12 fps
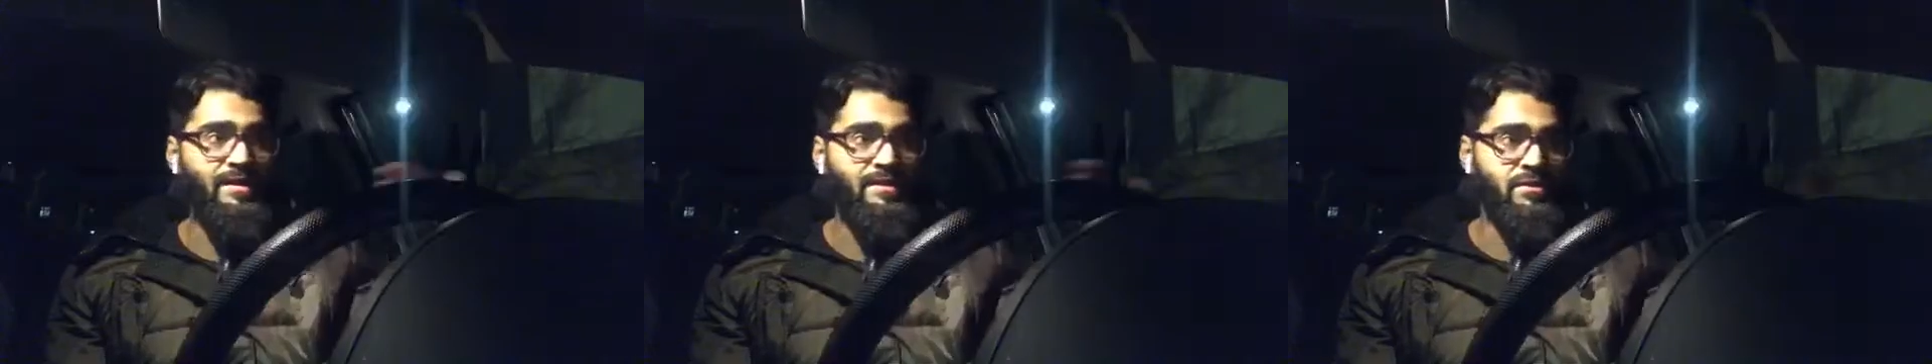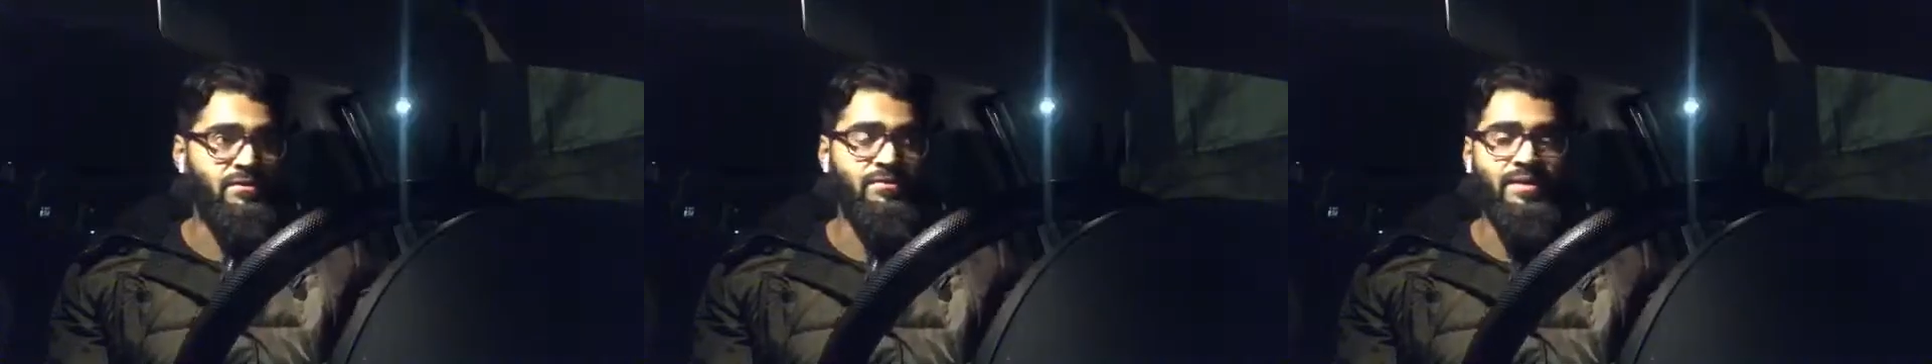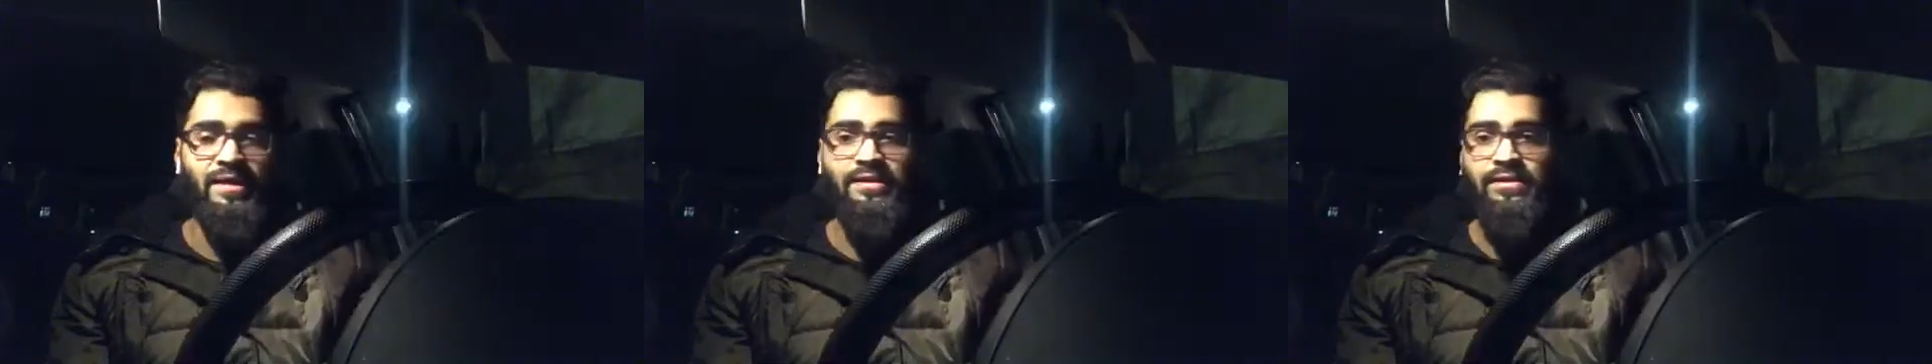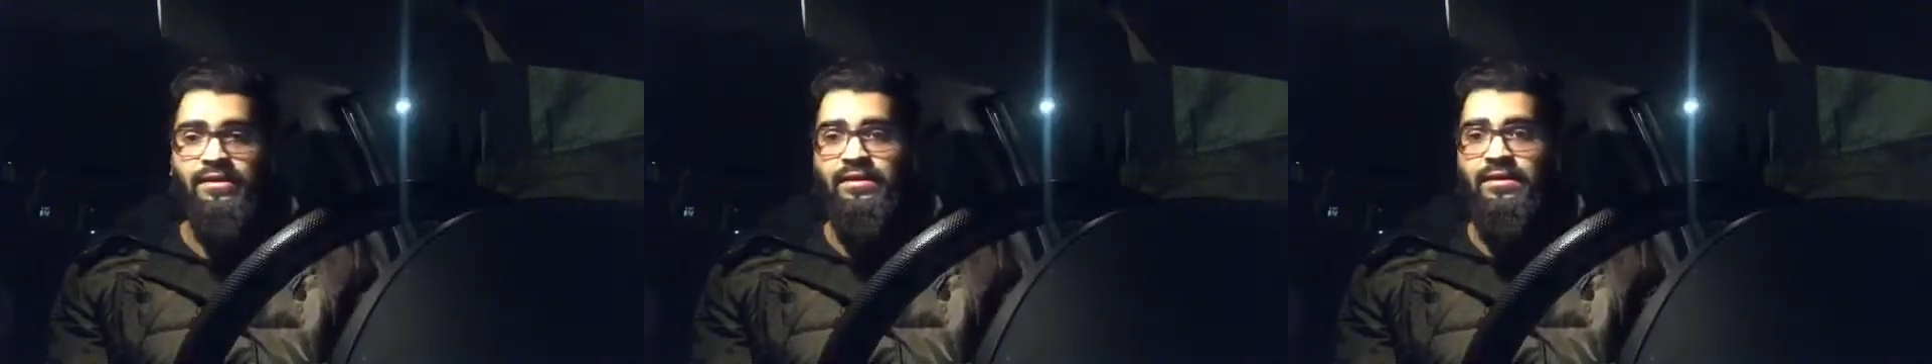there's a
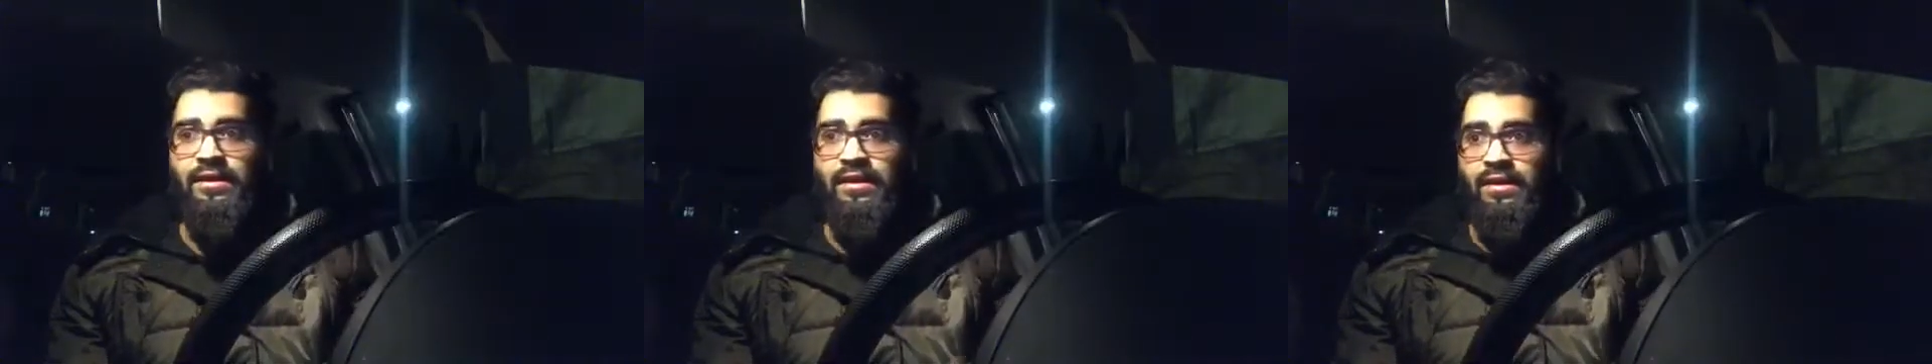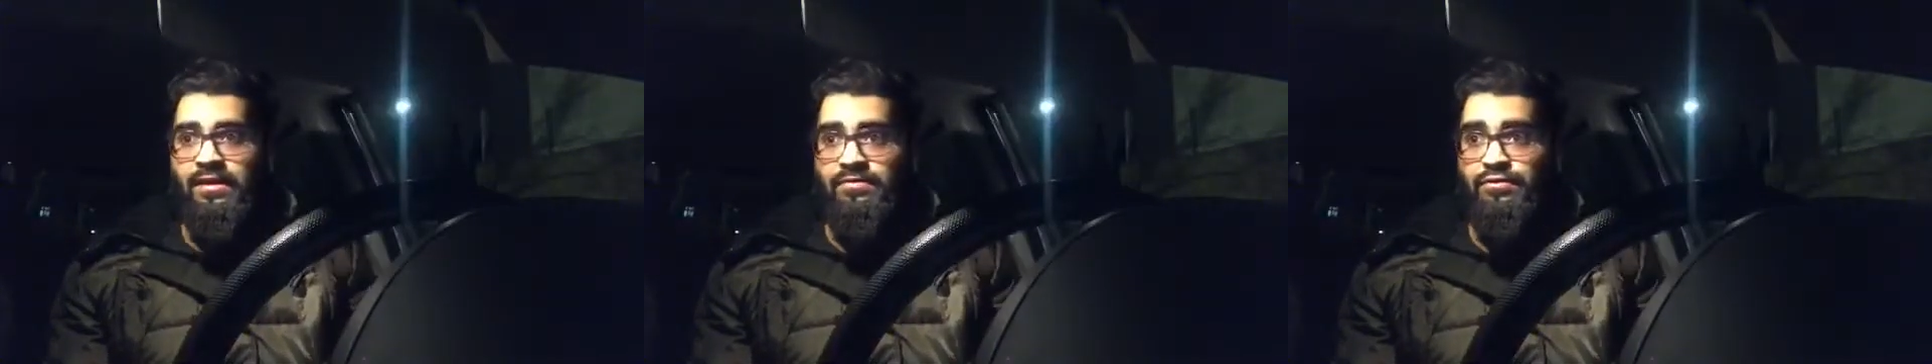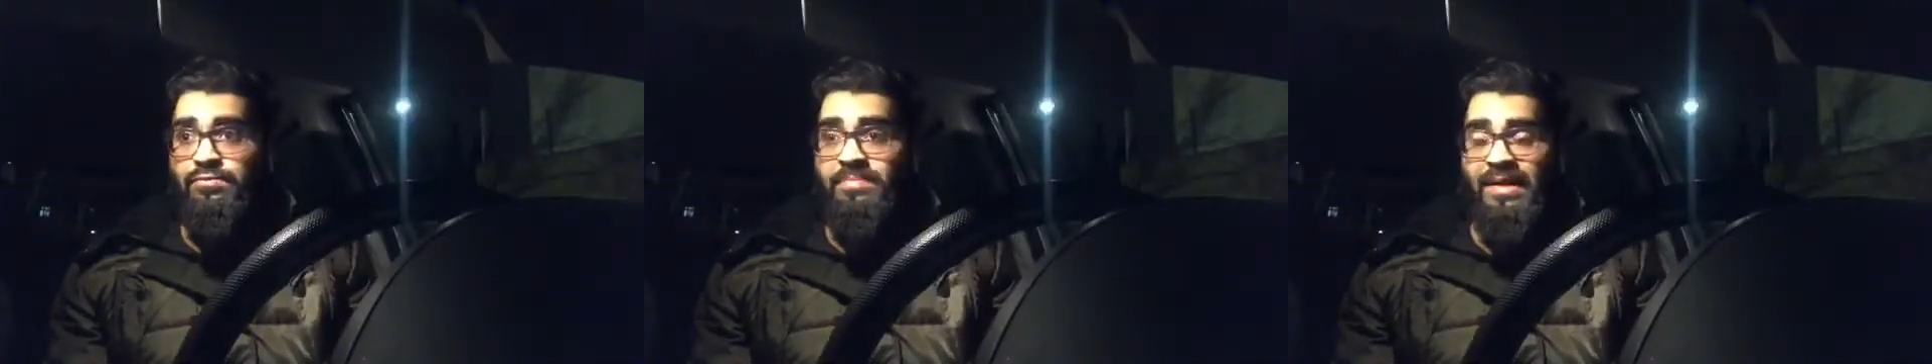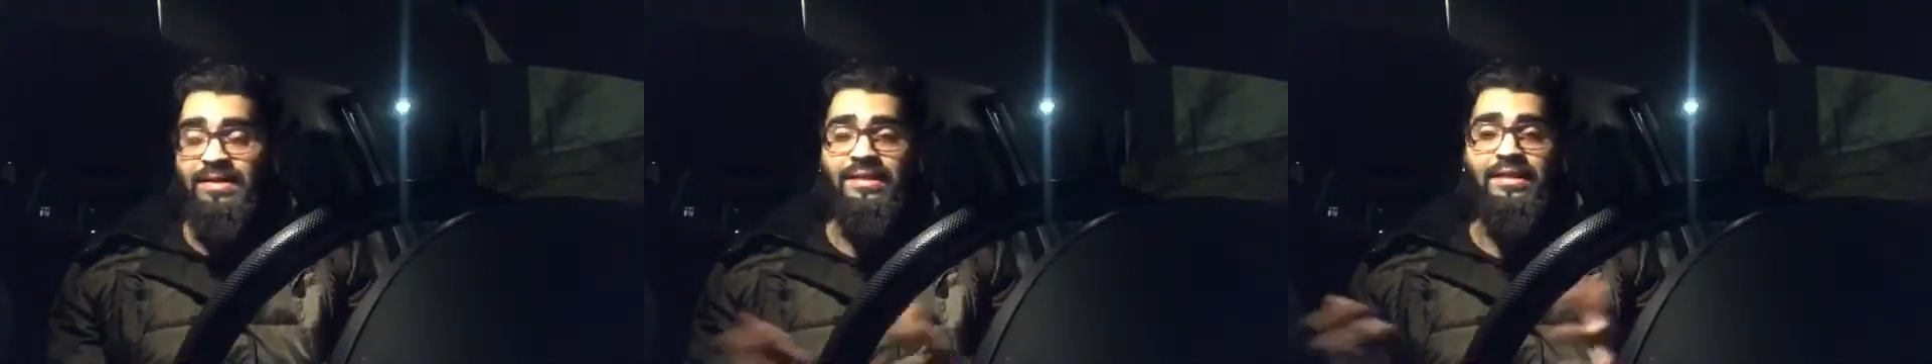creator, you
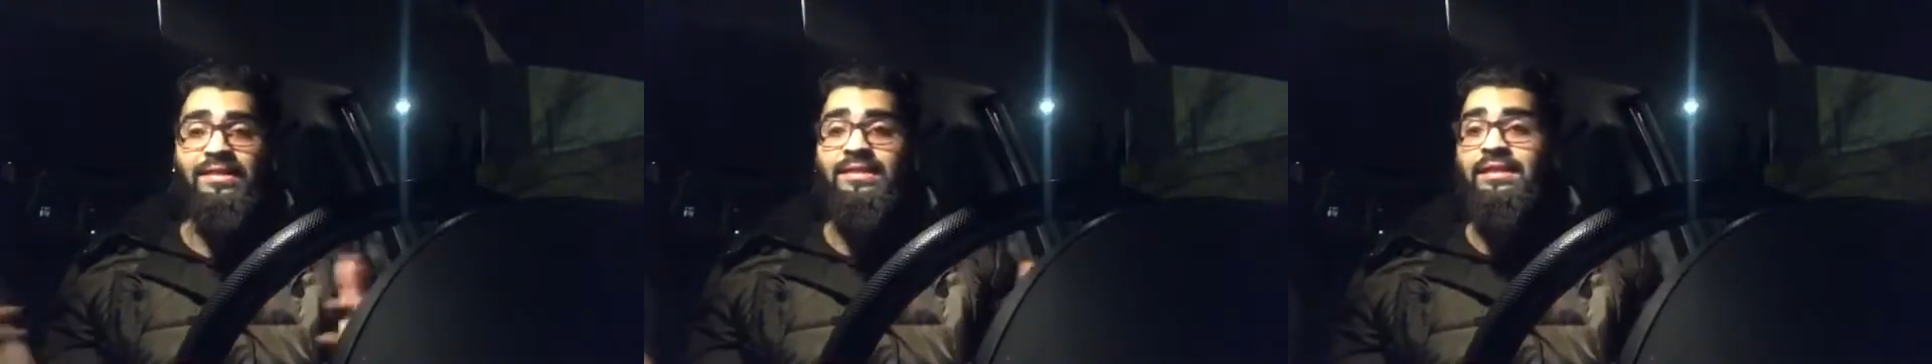basically